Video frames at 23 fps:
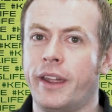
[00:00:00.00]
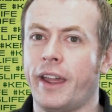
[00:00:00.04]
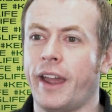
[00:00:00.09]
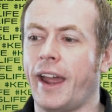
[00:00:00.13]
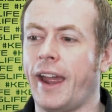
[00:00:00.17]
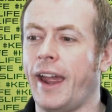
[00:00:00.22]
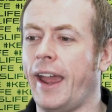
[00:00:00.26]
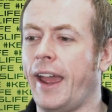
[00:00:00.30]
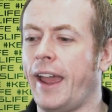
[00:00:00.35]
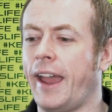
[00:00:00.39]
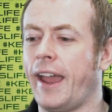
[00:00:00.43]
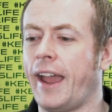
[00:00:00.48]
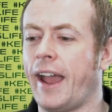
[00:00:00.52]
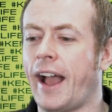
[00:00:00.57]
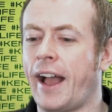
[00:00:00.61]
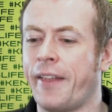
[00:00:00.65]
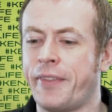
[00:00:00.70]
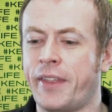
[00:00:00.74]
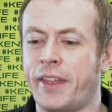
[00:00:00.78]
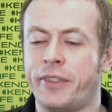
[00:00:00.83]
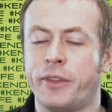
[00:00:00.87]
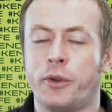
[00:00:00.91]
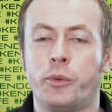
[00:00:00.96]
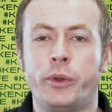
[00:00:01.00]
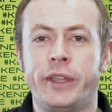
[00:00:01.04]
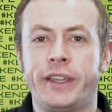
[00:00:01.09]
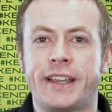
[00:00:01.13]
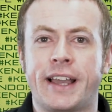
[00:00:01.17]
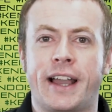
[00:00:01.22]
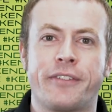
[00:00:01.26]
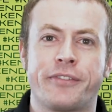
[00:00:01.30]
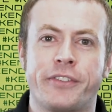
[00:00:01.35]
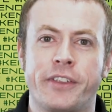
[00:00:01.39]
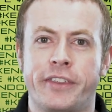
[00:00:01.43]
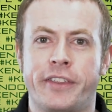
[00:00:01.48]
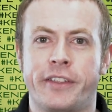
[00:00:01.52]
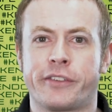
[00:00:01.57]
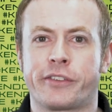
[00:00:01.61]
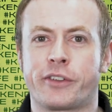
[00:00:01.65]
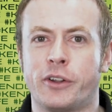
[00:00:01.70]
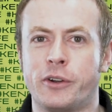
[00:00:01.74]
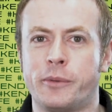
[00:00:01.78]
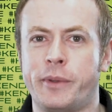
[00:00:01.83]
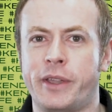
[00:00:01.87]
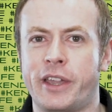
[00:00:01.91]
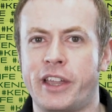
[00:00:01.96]
Uh, and then the week after, there's
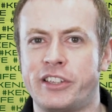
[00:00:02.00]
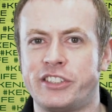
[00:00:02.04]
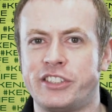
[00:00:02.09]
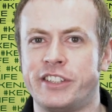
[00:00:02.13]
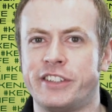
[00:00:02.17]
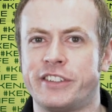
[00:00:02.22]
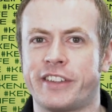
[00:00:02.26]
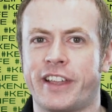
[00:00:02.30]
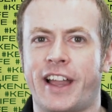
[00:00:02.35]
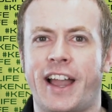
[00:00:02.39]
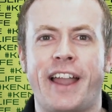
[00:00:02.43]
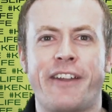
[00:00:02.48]
going to be a Shinsa.